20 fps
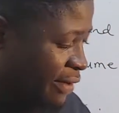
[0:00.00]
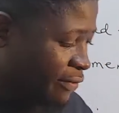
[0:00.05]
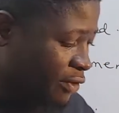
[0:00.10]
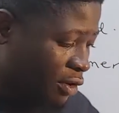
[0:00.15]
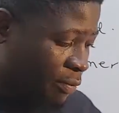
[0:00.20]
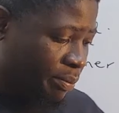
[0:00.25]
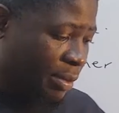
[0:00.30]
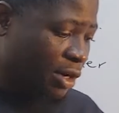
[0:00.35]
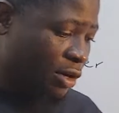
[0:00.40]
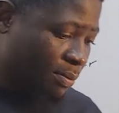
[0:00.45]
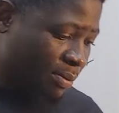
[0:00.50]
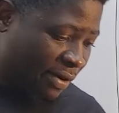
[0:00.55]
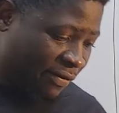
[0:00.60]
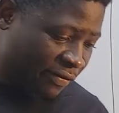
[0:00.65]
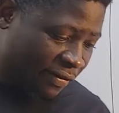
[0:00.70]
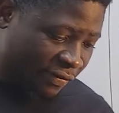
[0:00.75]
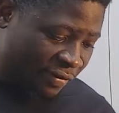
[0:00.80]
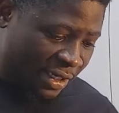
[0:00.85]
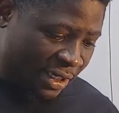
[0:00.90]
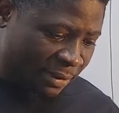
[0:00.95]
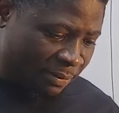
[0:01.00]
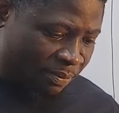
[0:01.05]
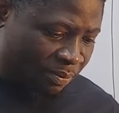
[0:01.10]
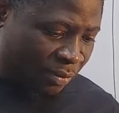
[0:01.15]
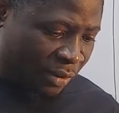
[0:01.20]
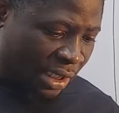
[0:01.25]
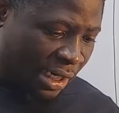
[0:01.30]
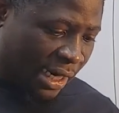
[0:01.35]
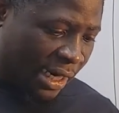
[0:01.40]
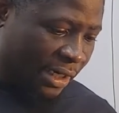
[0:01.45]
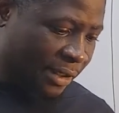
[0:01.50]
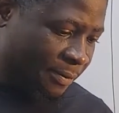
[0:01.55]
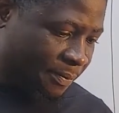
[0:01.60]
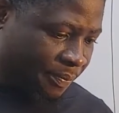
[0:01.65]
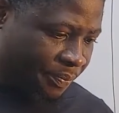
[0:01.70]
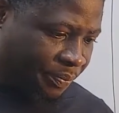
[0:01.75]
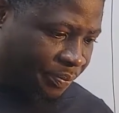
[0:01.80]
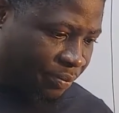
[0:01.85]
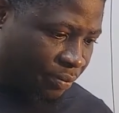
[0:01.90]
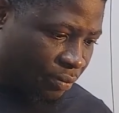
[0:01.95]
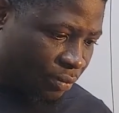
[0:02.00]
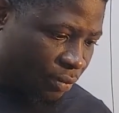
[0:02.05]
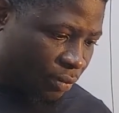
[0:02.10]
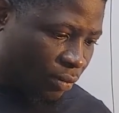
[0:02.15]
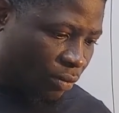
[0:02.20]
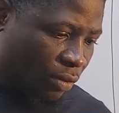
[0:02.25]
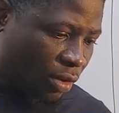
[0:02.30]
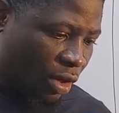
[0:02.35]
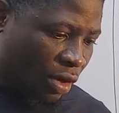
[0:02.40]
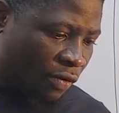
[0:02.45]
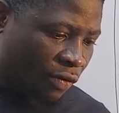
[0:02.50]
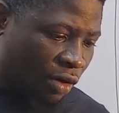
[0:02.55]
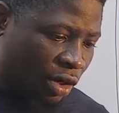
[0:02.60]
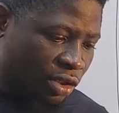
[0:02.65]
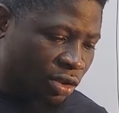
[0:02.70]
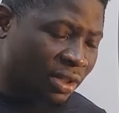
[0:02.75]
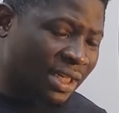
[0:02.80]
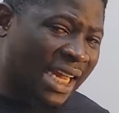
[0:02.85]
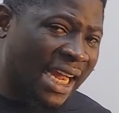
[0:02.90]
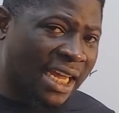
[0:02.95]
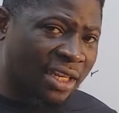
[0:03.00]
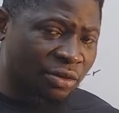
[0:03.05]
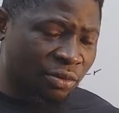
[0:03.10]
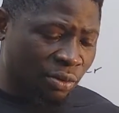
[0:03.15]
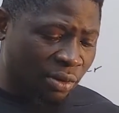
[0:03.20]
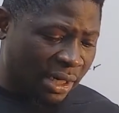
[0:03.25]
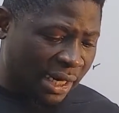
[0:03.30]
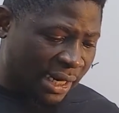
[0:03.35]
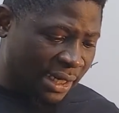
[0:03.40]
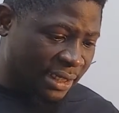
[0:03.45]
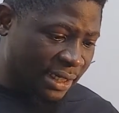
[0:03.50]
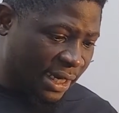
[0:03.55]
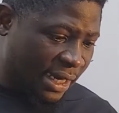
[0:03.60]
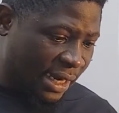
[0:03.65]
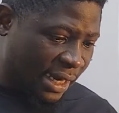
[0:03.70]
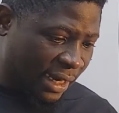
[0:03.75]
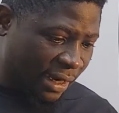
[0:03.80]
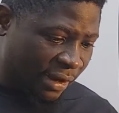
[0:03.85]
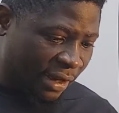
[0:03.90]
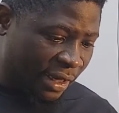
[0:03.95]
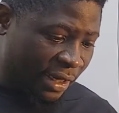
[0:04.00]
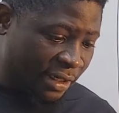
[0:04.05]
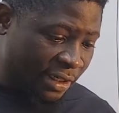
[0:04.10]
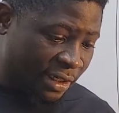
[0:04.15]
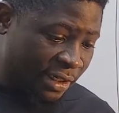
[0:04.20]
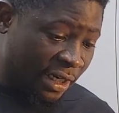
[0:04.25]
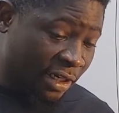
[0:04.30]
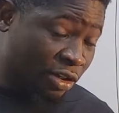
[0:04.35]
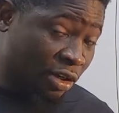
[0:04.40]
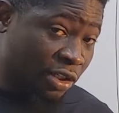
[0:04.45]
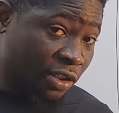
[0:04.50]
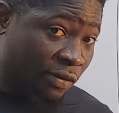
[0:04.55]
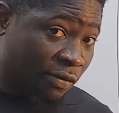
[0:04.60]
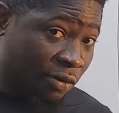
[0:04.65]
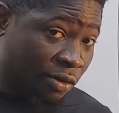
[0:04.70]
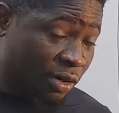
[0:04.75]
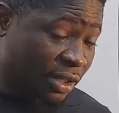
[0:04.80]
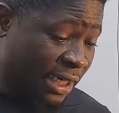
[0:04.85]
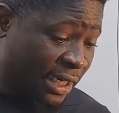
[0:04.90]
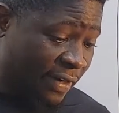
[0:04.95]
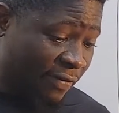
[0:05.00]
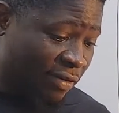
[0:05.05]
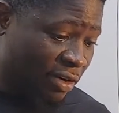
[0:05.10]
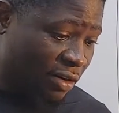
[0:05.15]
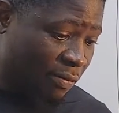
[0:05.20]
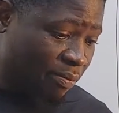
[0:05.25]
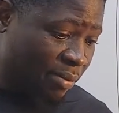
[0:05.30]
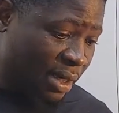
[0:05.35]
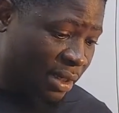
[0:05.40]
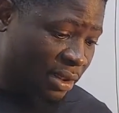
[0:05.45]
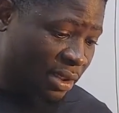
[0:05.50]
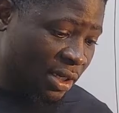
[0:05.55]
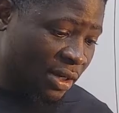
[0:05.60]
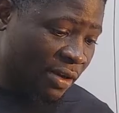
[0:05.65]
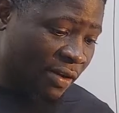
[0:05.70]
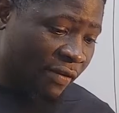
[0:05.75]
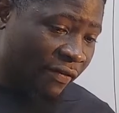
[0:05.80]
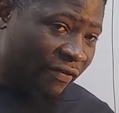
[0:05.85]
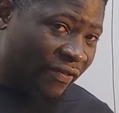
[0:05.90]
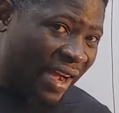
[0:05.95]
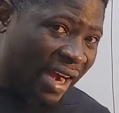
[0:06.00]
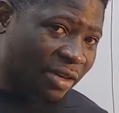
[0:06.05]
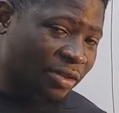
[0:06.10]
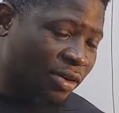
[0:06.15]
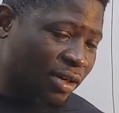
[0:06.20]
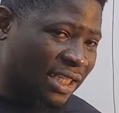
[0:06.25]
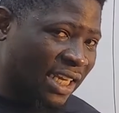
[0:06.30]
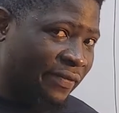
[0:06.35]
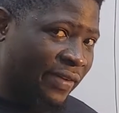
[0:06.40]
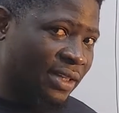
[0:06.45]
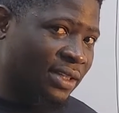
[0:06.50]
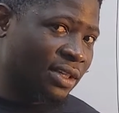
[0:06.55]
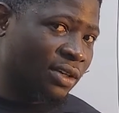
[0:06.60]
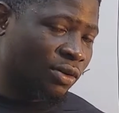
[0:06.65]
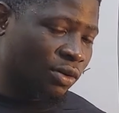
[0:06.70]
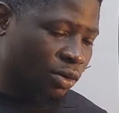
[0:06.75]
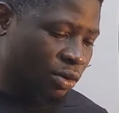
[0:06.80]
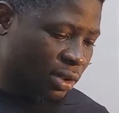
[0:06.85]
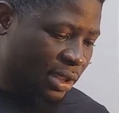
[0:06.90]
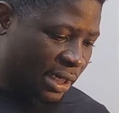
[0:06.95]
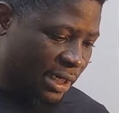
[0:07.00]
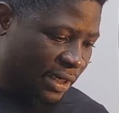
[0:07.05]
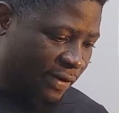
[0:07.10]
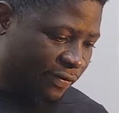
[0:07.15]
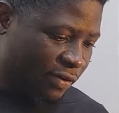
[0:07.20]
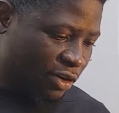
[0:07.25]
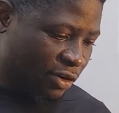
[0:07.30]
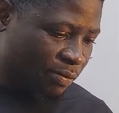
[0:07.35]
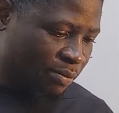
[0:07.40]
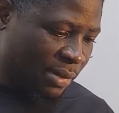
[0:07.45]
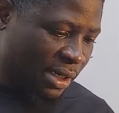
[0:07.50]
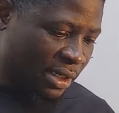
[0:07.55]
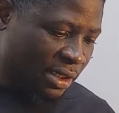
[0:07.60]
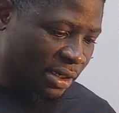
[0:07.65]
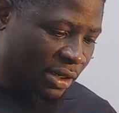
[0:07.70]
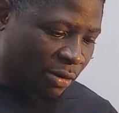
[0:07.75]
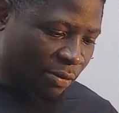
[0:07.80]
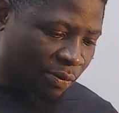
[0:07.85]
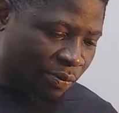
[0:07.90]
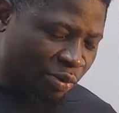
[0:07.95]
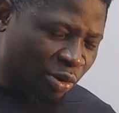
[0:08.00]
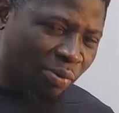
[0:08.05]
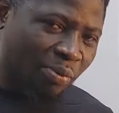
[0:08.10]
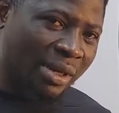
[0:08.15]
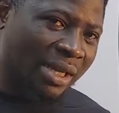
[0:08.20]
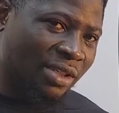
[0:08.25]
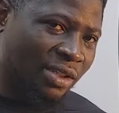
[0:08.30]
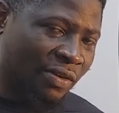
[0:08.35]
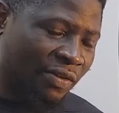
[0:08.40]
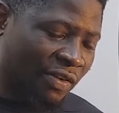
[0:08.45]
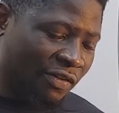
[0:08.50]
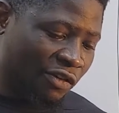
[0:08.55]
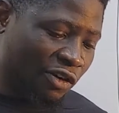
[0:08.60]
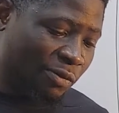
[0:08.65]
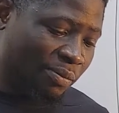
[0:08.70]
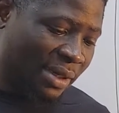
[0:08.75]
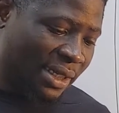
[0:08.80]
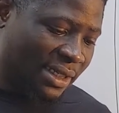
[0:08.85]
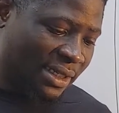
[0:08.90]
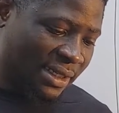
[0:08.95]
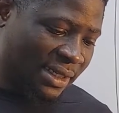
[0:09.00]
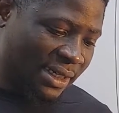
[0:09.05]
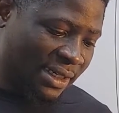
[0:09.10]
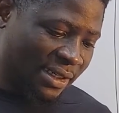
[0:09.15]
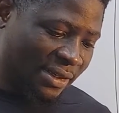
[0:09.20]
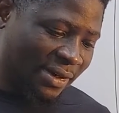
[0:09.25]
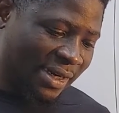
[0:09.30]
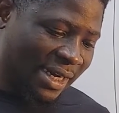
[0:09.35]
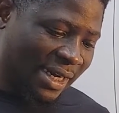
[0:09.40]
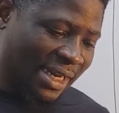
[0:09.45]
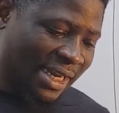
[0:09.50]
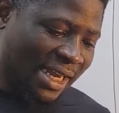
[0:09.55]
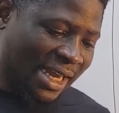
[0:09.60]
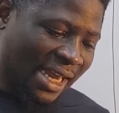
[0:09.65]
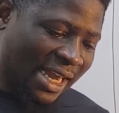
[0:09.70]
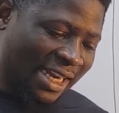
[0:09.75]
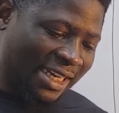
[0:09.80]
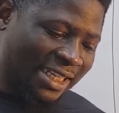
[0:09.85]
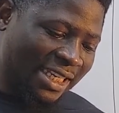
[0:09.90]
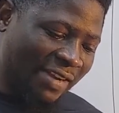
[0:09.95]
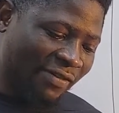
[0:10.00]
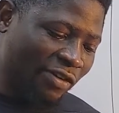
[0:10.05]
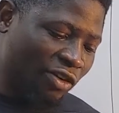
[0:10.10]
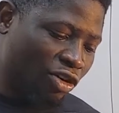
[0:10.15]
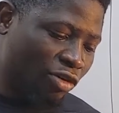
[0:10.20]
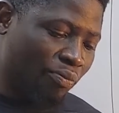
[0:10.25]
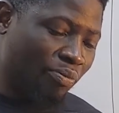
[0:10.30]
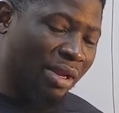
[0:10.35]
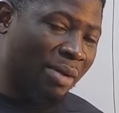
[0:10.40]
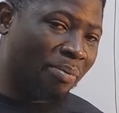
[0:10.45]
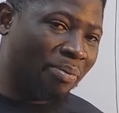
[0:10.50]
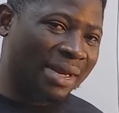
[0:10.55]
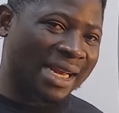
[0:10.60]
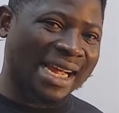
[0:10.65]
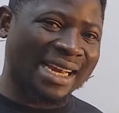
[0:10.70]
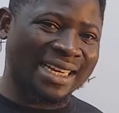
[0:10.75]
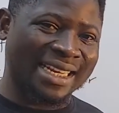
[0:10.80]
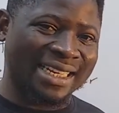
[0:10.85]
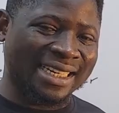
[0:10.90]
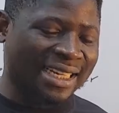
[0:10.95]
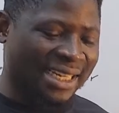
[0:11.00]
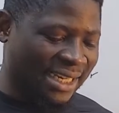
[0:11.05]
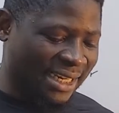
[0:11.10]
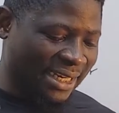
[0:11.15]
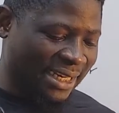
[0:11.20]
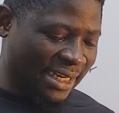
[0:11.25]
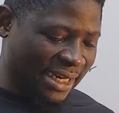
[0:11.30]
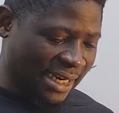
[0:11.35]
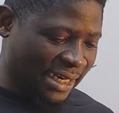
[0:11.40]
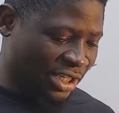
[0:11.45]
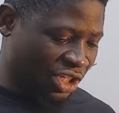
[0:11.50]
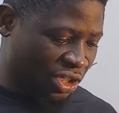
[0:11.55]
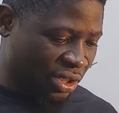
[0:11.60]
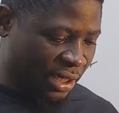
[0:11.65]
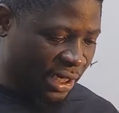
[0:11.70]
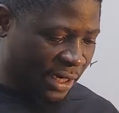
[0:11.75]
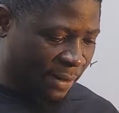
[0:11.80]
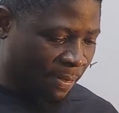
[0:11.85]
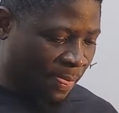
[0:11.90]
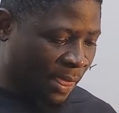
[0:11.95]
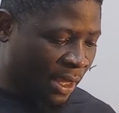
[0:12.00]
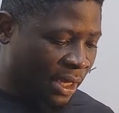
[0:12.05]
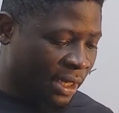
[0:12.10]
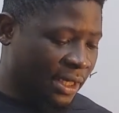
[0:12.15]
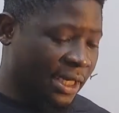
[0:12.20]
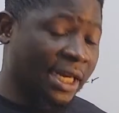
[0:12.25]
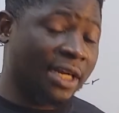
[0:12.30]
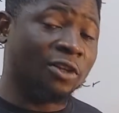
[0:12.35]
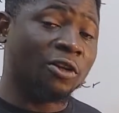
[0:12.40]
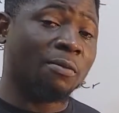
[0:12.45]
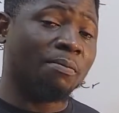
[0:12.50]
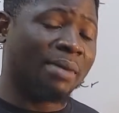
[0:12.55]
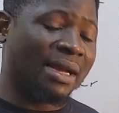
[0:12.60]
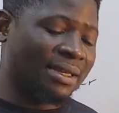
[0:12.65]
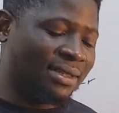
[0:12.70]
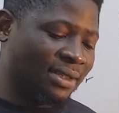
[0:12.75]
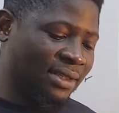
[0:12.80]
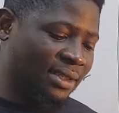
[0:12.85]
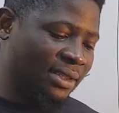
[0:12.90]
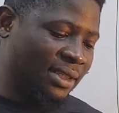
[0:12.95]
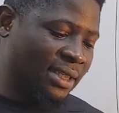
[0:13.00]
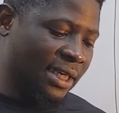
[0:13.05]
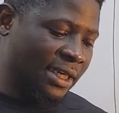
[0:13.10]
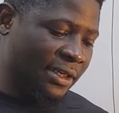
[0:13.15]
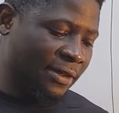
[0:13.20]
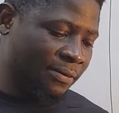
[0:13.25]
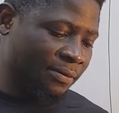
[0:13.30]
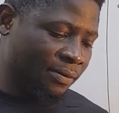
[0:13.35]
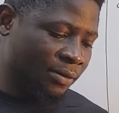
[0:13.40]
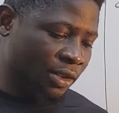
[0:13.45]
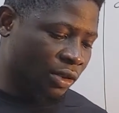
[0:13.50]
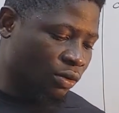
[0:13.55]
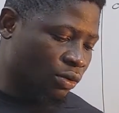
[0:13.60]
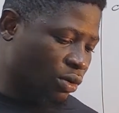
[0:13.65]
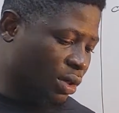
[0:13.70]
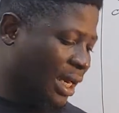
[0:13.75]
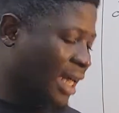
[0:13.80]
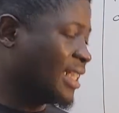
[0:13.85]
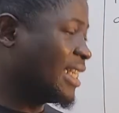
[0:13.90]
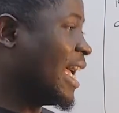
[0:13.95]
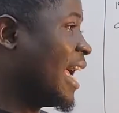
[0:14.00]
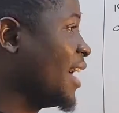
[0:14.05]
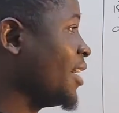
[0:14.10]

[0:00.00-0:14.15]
development, number 15. And of course, under it, we look at indicators of growth and development, factors affecting growth and development, problems of development in Nigeria, and development planning in Nigeria. Then number 16, look at